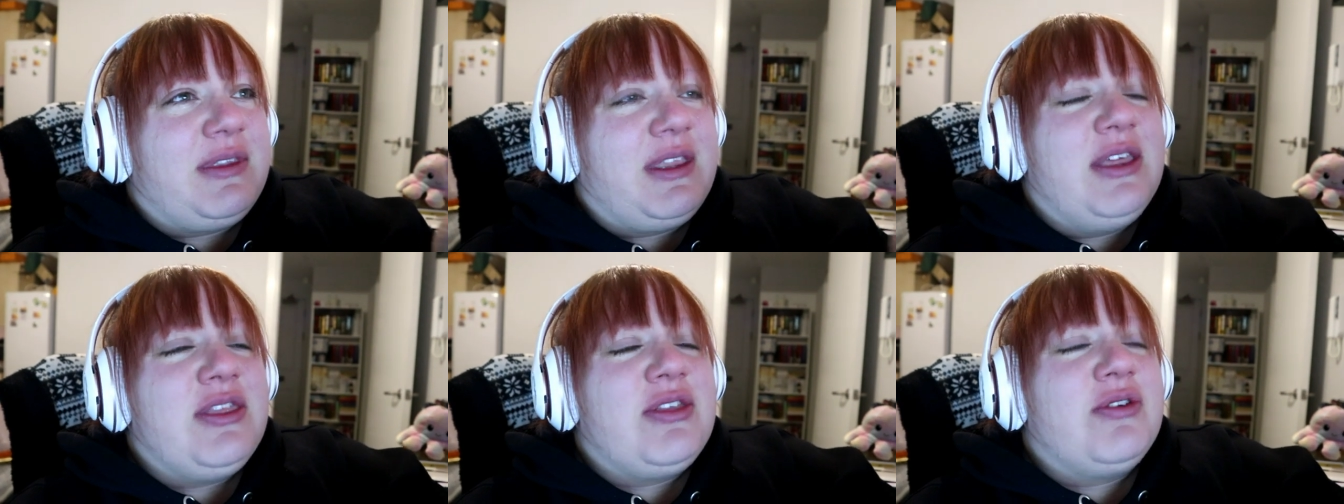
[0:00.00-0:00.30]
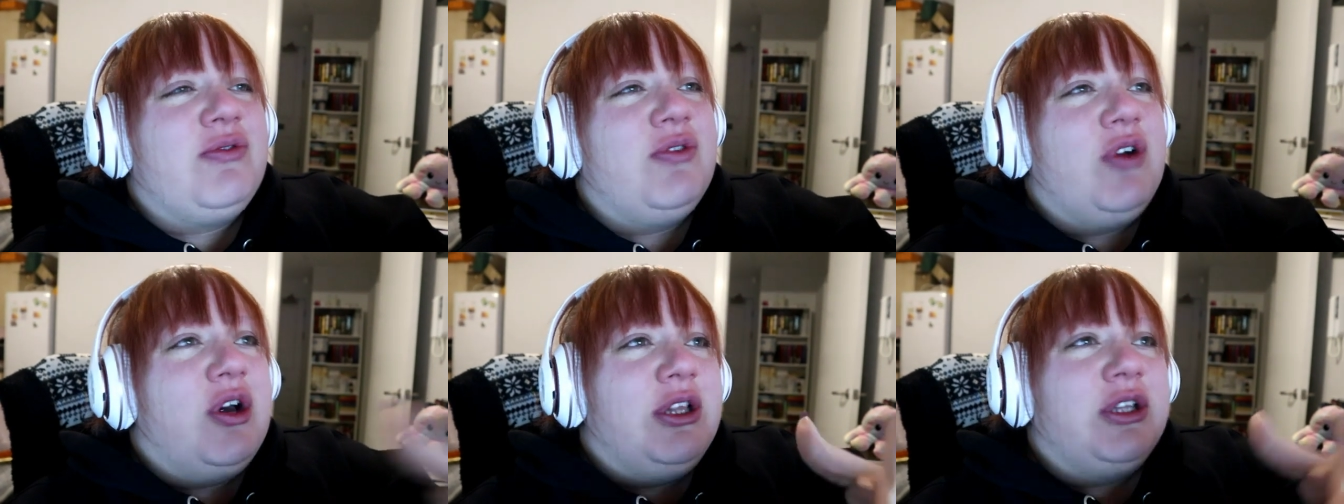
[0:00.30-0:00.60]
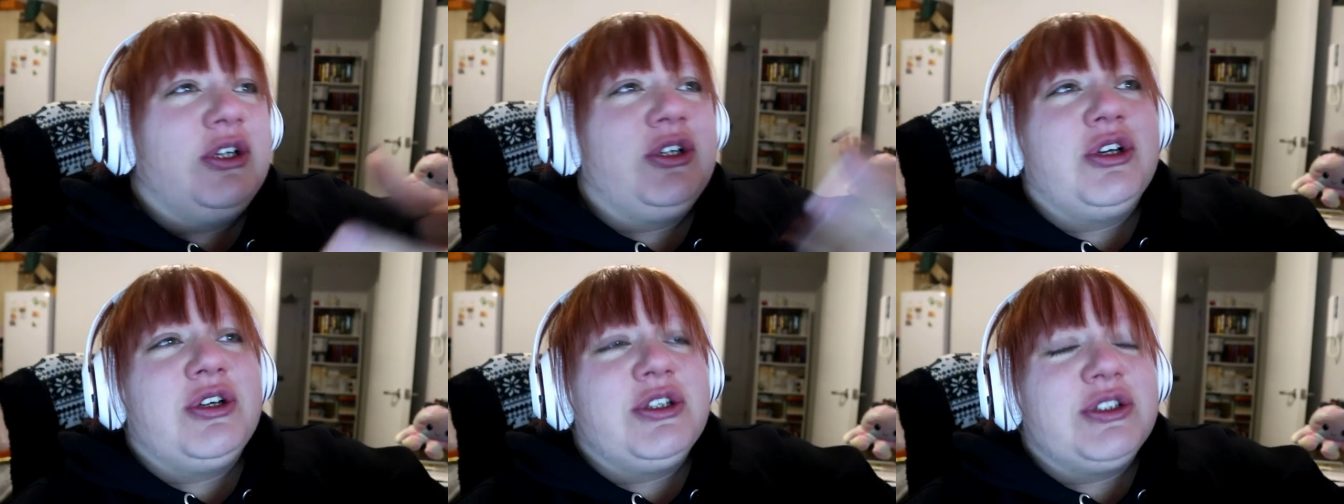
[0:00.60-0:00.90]
the
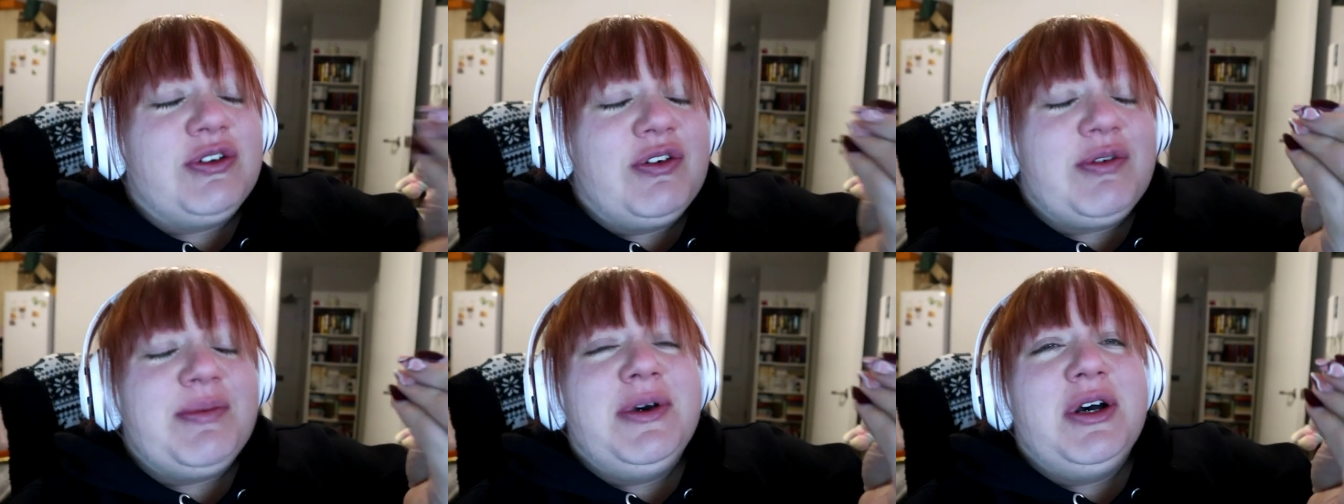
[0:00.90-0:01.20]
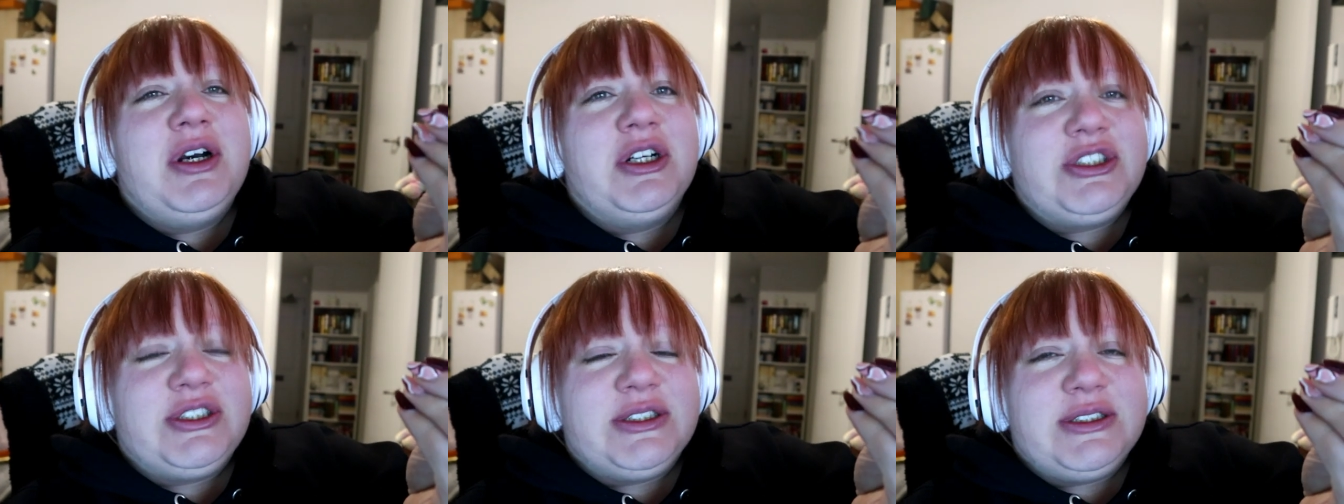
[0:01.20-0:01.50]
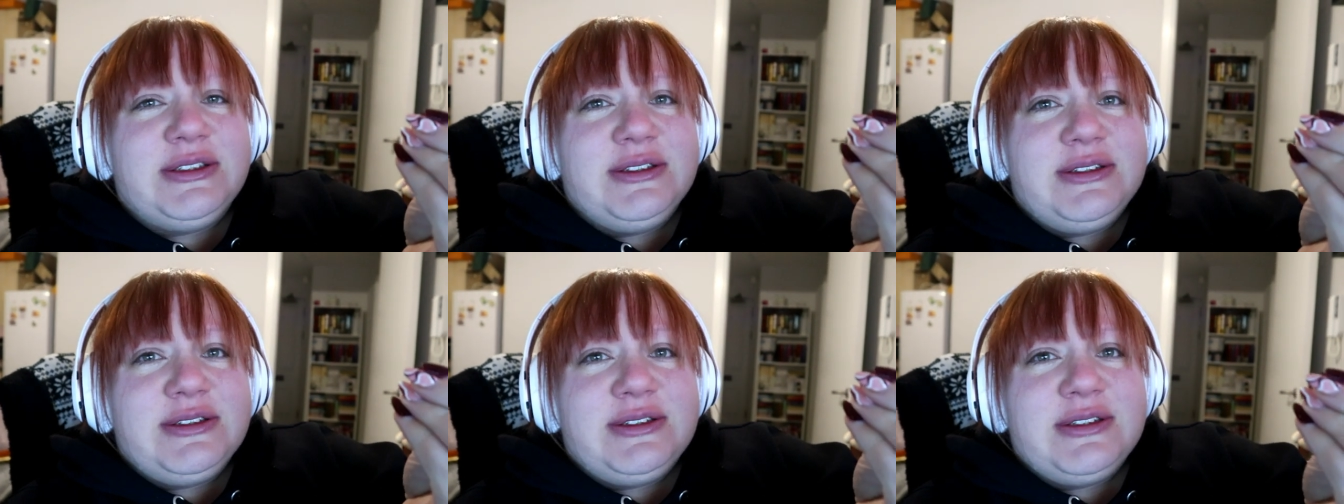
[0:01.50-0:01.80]
rollercoaster
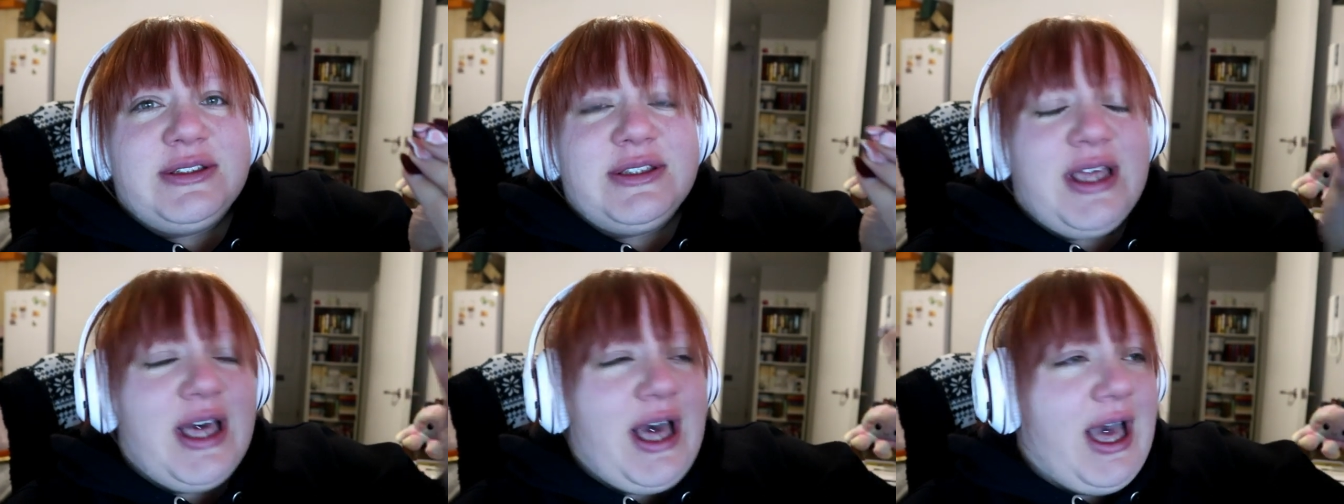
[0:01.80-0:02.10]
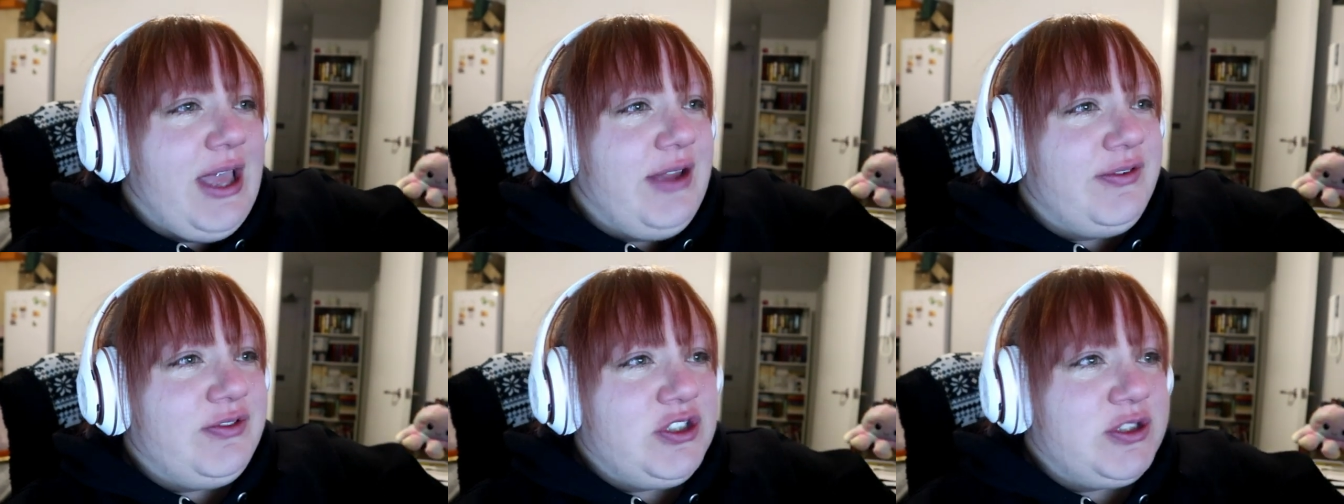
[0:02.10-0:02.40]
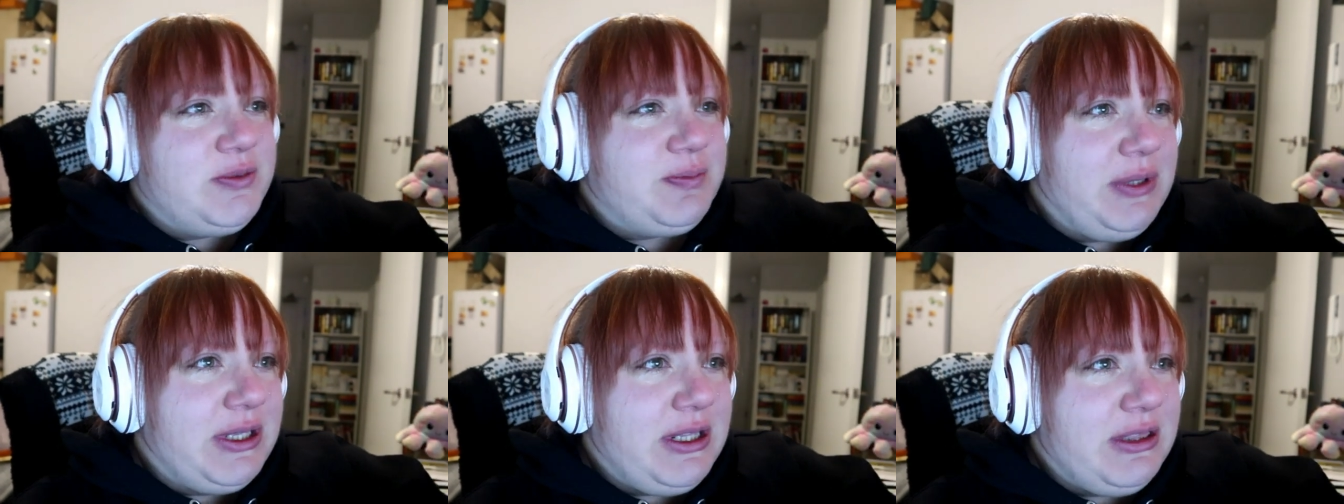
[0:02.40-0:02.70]
emotions that I have to
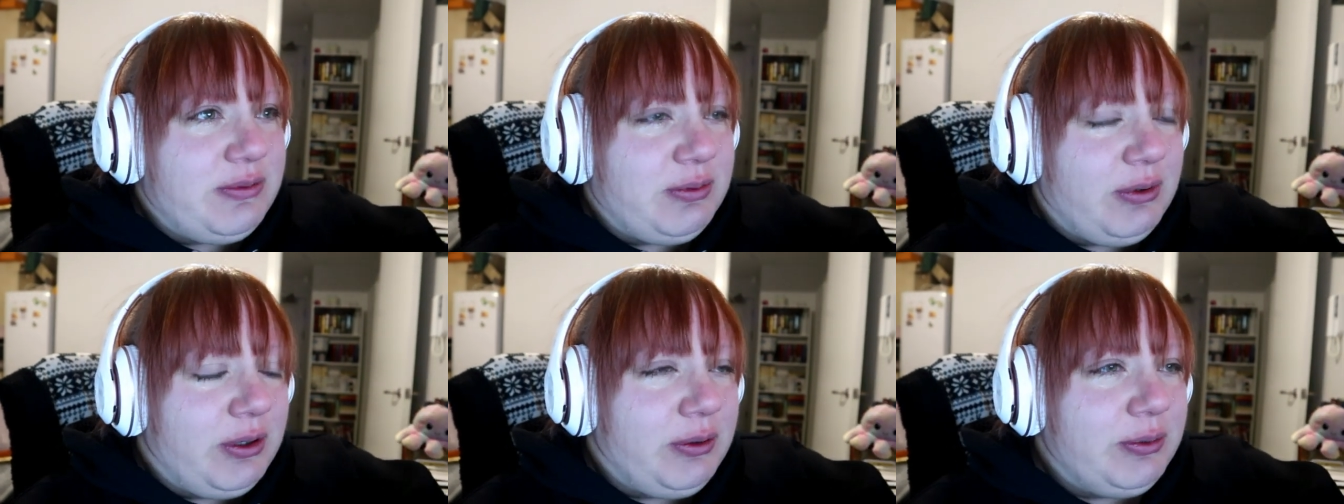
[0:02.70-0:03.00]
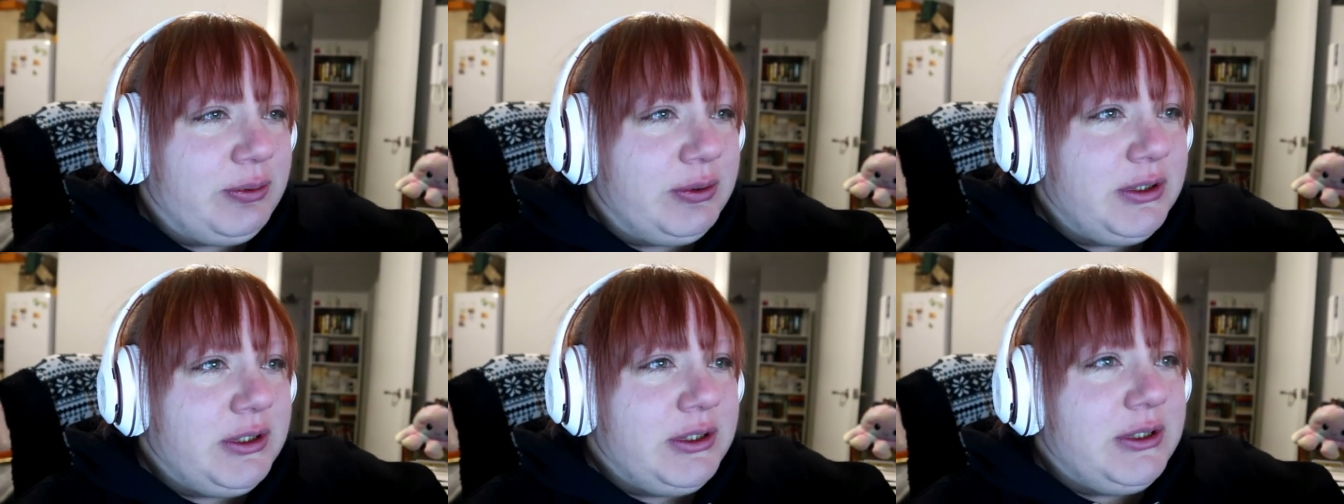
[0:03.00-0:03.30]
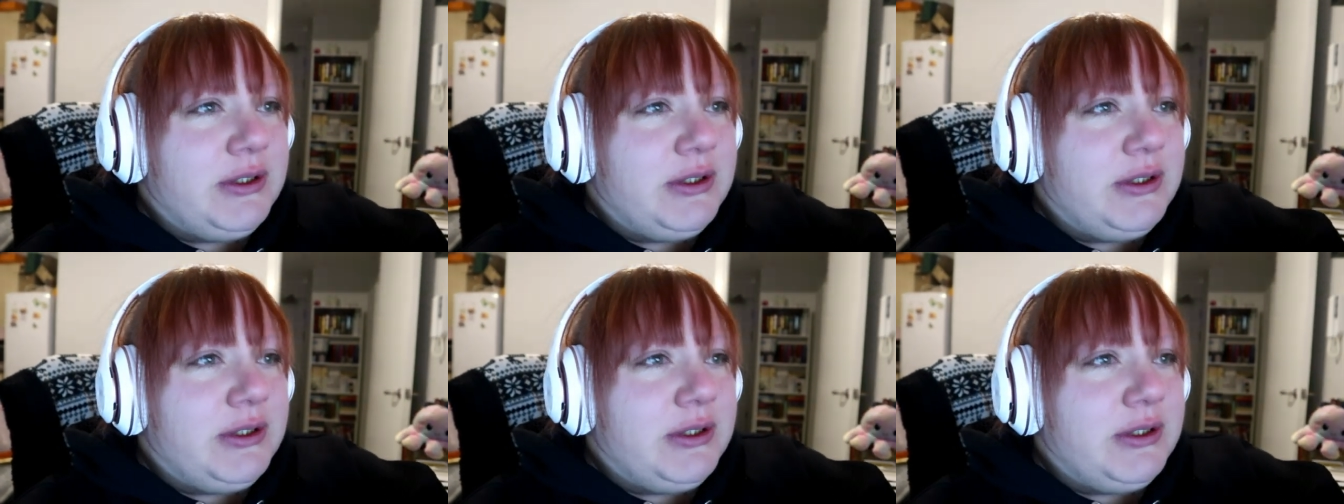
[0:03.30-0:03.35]
speed through,